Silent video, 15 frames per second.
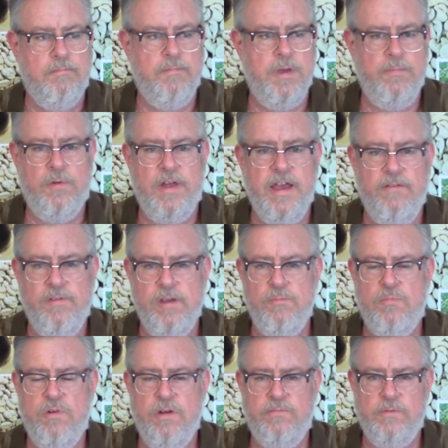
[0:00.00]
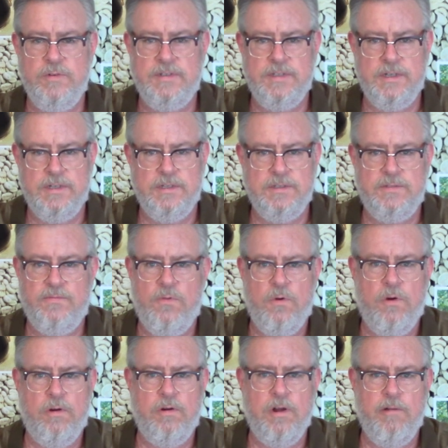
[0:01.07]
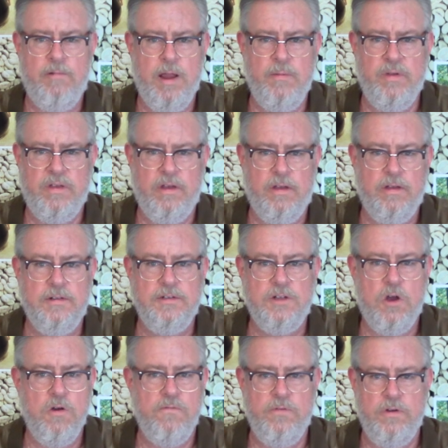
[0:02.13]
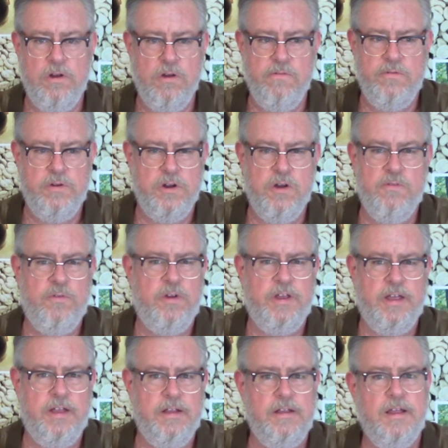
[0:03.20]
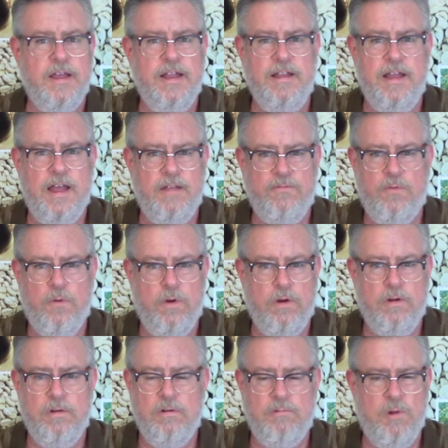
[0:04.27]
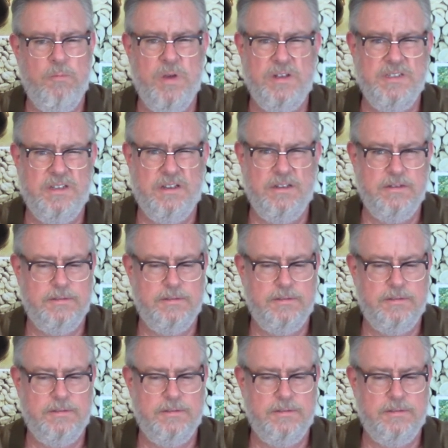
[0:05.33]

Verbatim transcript: people having preferences for Arabica over and over and over again and not for Robusta.